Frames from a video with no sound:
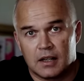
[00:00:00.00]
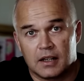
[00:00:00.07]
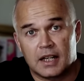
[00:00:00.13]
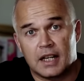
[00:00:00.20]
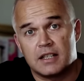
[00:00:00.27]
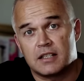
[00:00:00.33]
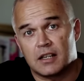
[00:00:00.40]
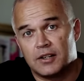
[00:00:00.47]

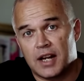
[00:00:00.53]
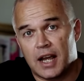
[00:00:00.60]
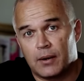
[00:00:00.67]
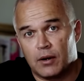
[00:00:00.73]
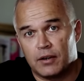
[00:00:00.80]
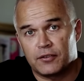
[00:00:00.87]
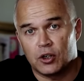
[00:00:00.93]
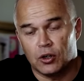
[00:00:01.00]
Okay, so
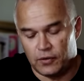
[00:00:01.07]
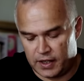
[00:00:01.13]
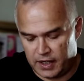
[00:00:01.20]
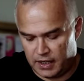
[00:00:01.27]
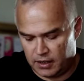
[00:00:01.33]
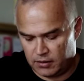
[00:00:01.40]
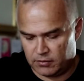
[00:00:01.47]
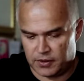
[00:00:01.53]
now I've got
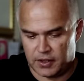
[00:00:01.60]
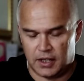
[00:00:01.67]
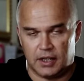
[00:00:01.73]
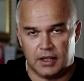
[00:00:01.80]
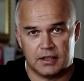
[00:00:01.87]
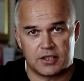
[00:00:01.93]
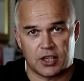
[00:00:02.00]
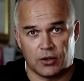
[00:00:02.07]
the,
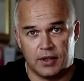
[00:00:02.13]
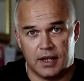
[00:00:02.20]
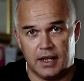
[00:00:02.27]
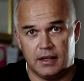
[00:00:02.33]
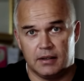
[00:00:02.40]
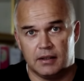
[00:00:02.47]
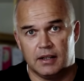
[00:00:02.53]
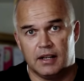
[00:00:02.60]
the
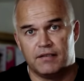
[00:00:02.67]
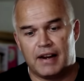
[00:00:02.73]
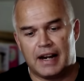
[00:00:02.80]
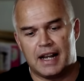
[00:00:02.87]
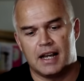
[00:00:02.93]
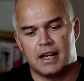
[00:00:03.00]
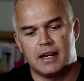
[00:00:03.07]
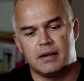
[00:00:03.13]
Sony
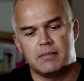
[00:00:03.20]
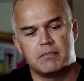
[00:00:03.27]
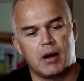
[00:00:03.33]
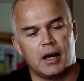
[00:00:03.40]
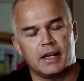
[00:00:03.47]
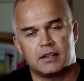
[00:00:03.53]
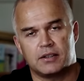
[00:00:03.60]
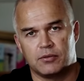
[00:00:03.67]
Lavalier
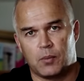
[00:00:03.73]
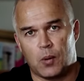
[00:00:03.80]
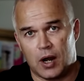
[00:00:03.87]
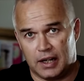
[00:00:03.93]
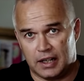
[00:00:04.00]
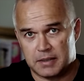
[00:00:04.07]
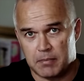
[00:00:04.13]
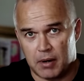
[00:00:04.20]
mic, the
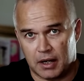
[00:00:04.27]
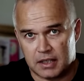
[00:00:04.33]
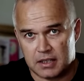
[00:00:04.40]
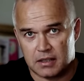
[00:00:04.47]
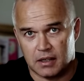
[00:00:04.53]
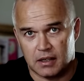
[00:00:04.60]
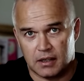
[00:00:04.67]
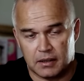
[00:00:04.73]
wireless
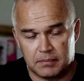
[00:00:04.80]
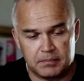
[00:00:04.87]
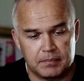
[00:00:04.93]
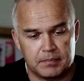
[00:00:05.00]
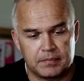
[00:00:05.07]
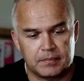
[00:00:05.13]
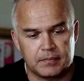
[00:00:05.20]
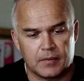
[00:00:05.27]
mics uh,
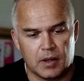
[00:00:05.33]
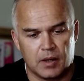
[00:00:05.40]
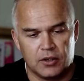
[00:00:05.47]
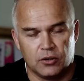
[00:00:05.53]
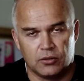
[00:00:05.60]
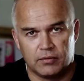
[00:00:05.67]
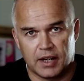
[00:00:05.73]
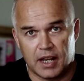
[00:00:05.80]

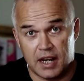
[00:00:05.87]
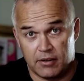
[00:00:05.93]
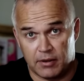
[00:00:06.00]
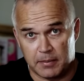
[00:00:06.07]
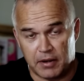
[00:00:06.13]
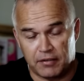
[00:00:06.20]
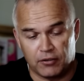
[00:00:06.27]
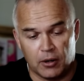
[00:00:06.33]
you're
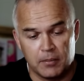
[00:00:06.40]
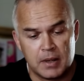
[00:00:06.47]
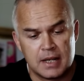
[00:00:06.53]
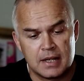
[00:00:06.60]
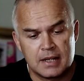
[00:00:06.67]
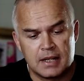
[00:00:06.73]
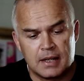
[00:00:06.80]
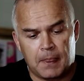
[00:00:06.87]
hearing me from.
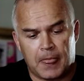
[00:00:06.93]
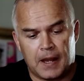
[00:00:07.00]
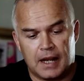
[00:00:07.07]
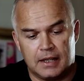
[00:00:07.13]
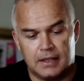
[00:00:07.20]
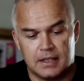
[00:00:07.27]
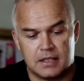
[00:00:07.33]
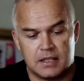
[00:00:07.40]

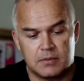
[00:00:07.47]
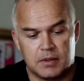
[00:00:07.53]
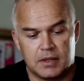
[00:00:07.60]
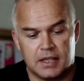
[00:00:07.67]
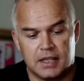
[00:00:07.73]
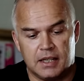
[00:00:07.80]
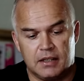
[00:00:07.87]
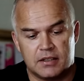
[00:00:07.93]
And this is with
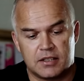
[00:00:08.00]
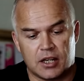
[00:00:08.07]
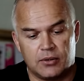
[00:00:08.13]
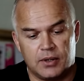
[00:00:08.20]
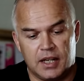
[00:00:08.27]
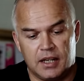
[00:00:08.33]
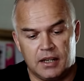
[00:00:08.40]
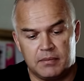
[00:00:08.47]
the
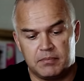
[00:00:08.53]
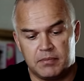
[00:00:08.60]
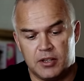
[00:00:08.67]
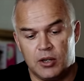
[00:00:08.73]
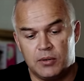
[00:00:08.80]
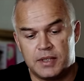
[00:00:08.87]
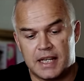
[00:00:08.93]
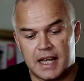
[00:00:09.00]
Sony
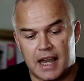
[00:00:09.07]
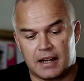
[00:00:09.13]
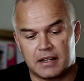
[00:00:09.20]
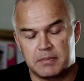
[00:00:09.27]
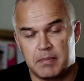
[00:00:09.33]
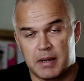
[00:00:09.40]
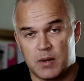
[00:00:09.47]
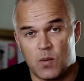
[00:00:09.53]

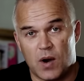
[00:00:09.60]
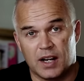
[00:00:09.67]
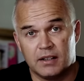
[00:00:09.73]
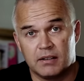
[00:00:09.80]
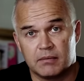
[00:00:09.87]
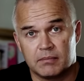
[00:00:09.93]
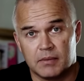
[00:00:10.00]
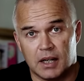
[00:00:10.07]
UTX
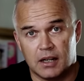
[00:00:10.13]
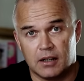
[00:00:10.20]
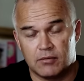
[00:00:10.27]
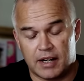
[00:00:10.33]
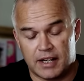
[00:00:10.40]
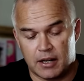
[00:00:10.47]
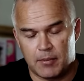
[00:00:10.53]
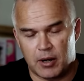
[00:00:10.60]
B1 uh,
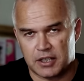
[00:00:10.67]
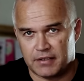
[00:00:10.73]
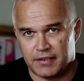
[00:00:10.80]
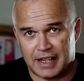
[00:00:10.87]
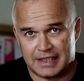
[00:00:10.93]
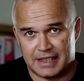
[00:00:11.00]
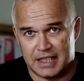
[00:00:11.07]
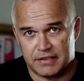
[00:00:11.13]
radio mics. I've
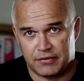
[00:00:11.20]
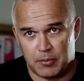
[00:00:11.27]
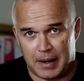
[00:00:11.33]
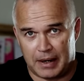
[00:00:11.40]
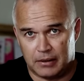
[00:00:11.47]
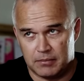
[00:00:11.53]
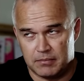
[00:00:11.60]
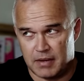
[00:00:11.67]
had these for
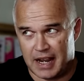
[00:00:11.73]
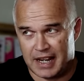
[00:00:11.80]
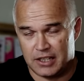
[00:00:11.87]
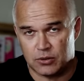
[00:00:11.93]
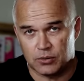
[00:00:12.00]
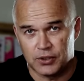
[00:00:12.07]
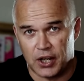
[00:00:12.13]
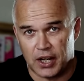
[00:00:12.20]
about
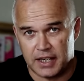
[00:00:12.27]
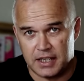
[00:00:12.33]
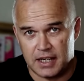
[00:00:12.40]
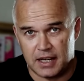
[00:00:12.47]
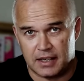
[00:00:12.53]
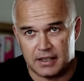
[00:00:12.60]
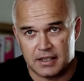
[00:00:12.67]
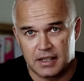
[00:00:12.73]
eight or nine
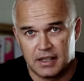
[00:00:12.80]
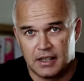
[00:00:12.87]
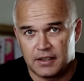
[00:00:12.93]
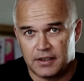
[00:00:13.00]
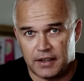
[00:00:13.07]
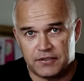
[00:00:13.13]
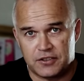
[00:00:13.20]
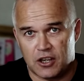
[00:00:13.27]
years.
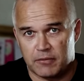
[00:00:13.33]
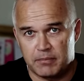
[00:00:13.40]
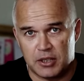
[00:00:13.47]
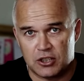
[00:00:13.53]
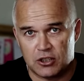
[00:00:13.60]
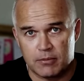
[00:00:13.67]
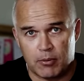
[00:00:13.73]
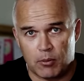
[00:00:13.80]
They've served me
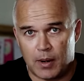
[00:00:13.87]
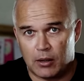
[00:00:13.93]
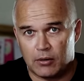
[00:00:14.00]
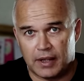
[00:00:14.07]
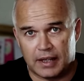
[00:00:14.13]
super well.